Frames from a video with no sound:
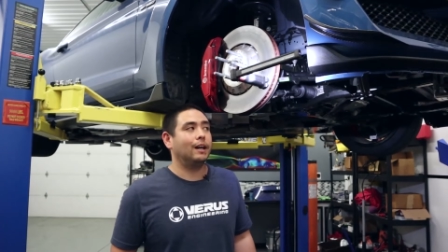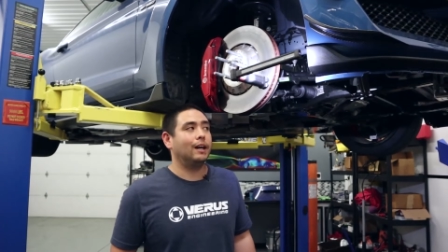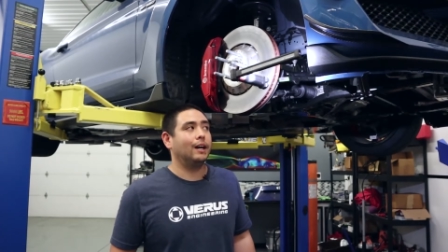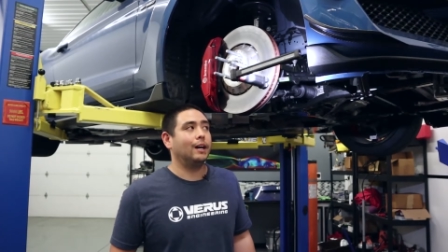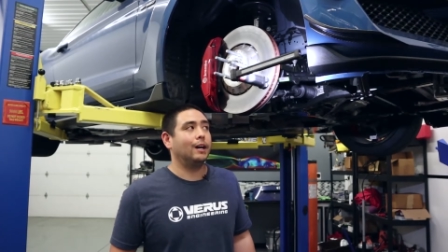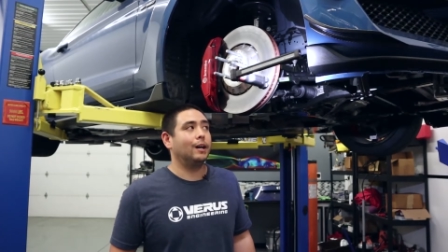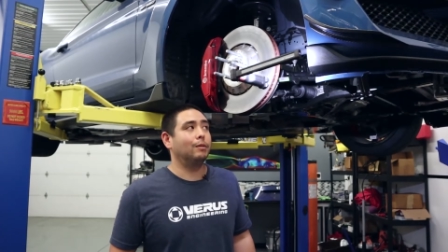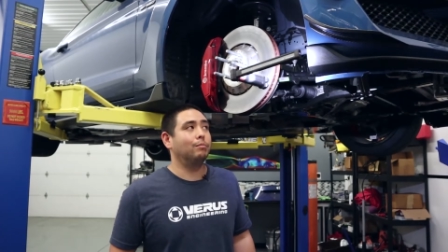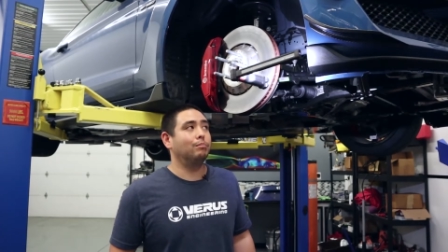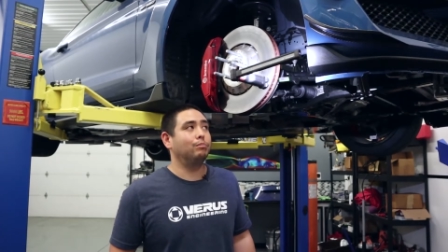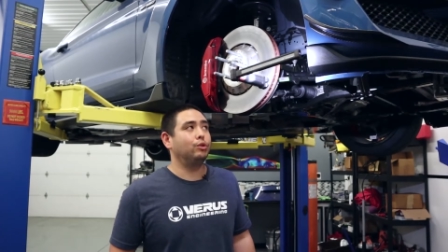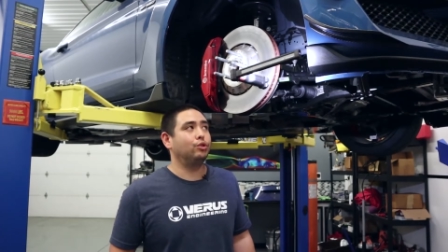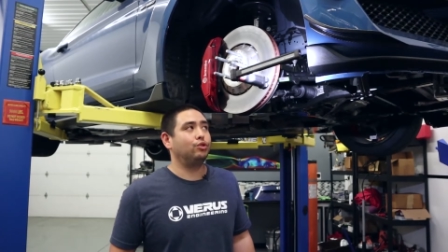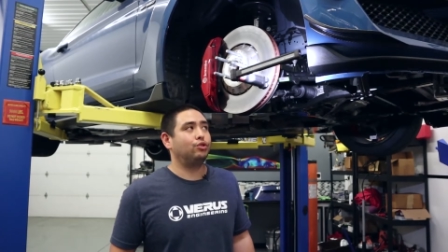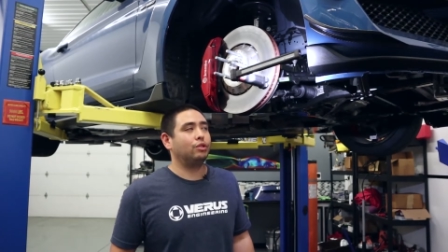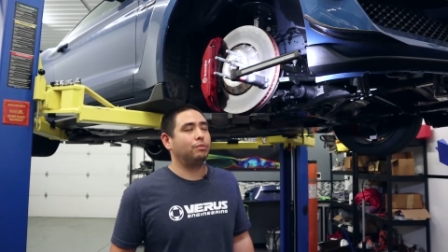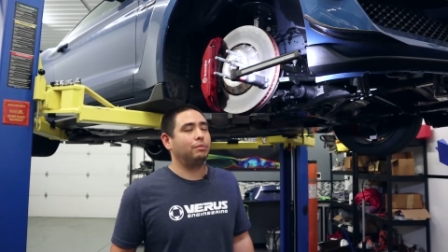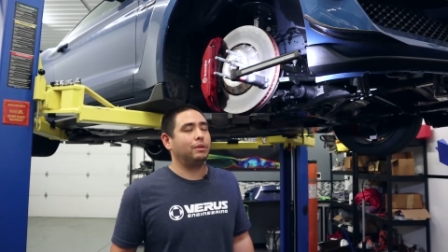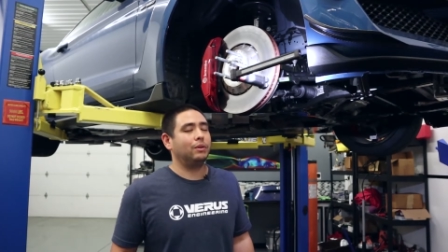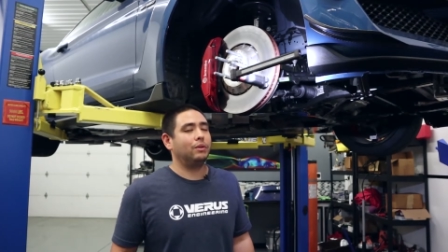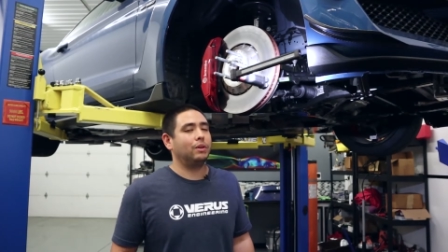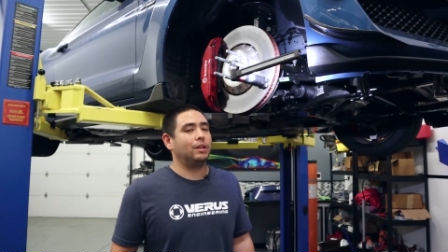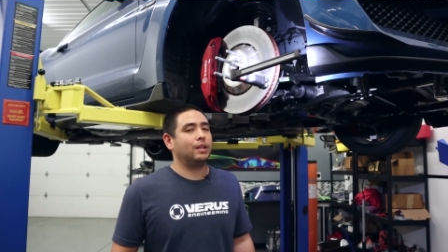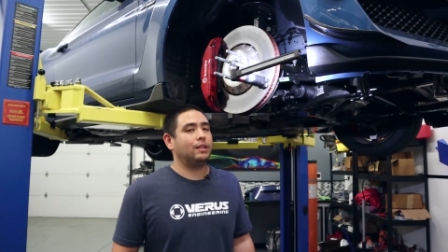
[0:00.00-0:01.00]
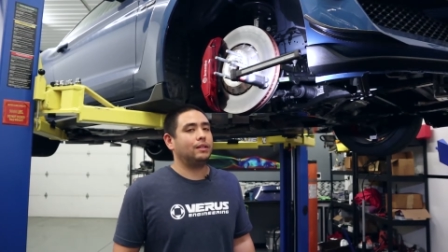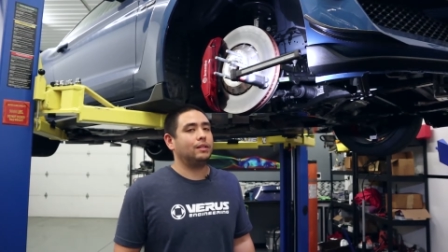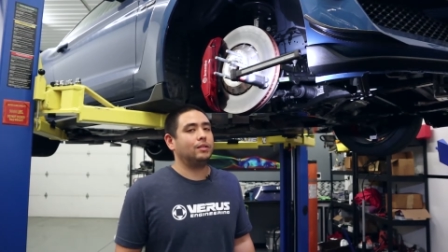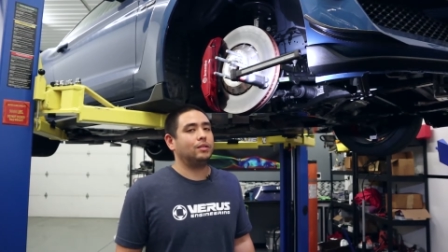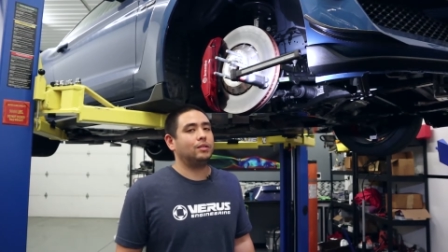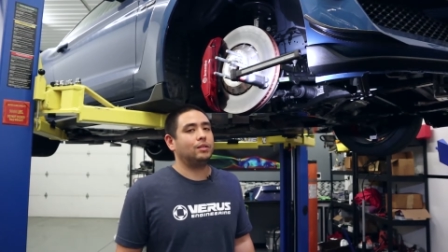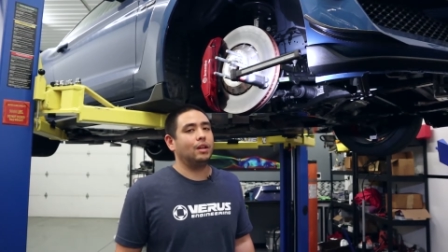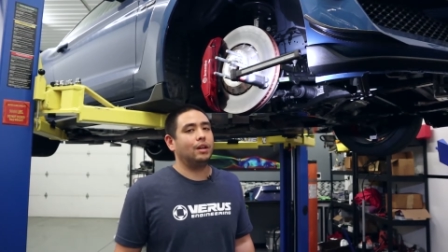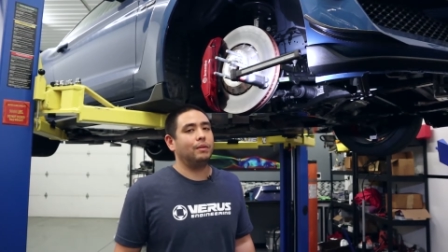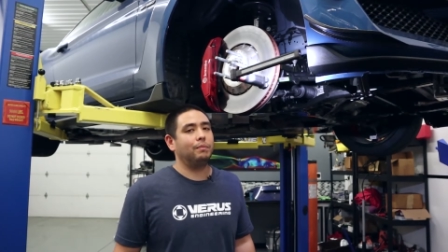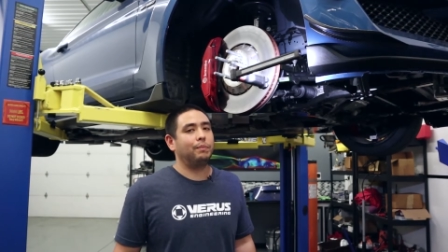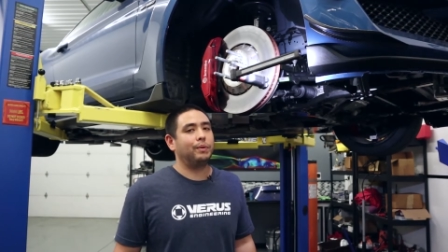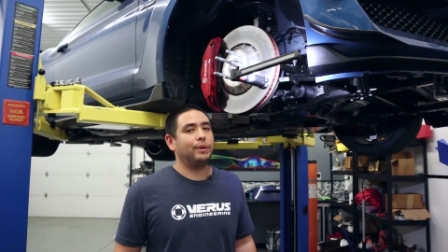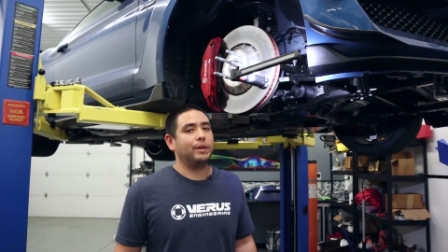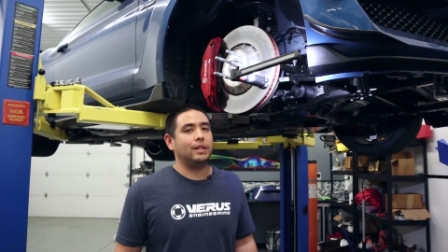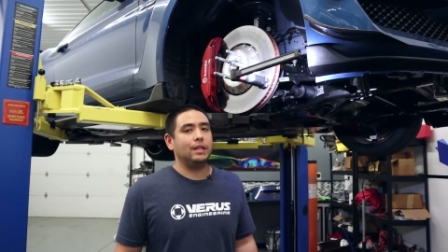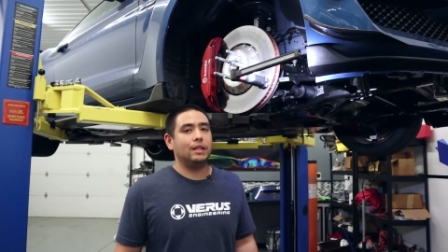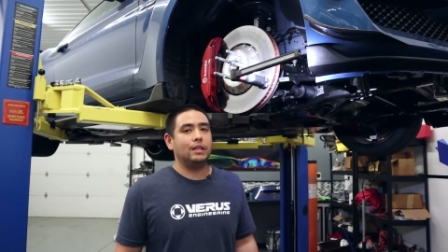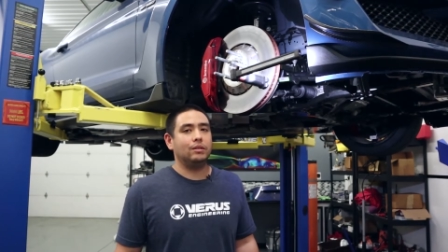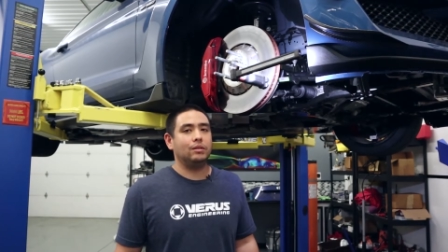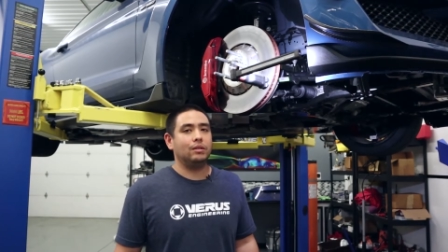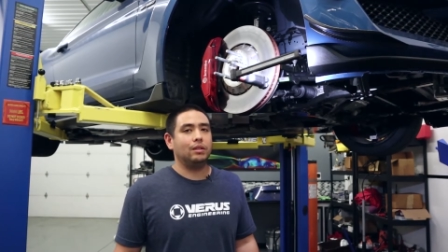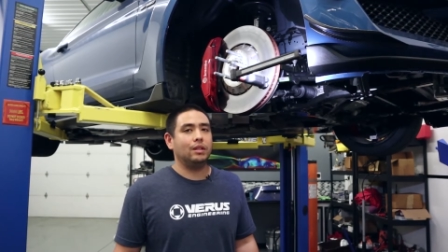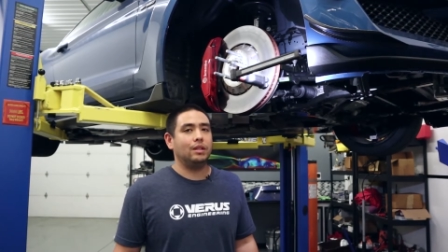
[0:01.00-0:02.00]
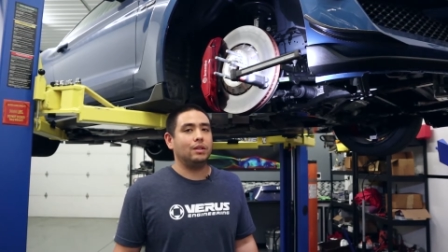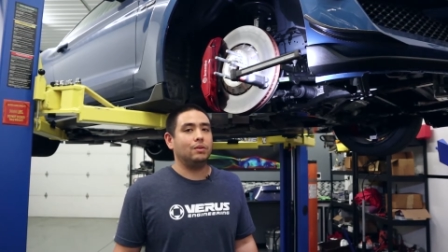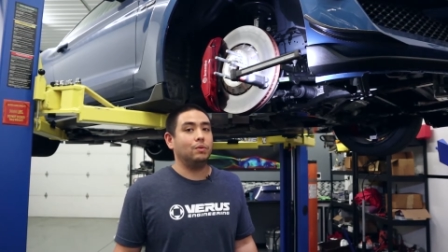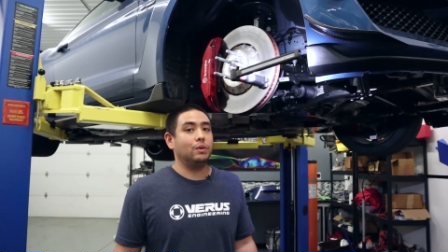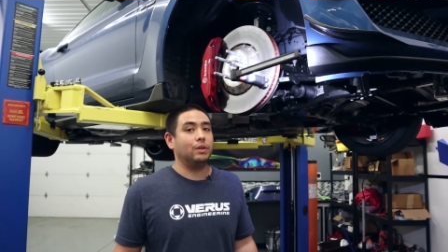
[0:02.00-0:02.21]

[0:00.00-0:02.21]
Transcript: Um, you should be able to get this done pretty easily